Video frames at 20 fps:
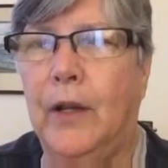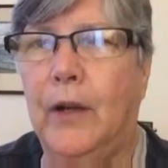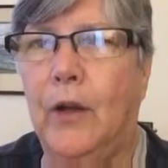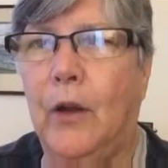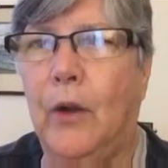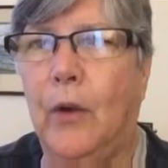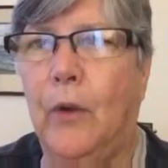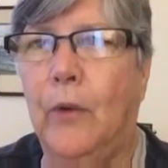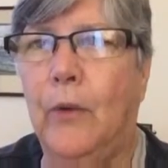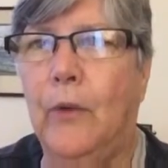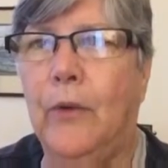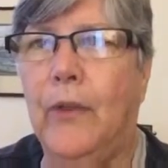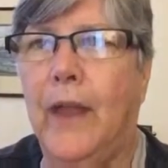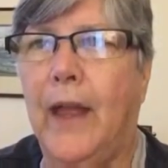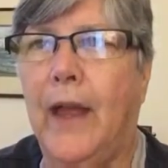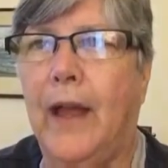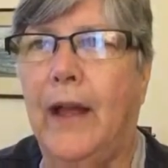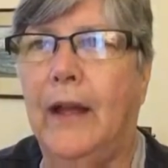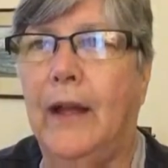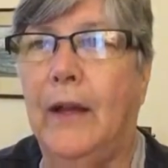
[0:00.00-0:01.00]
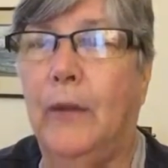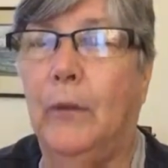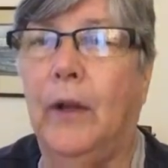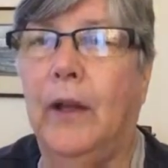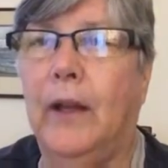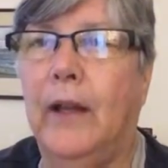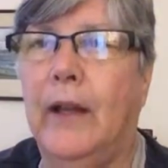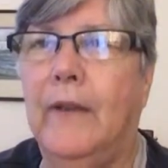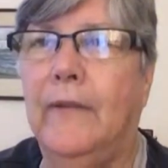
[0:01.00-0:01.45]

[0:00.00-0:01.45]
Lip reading: know that, well,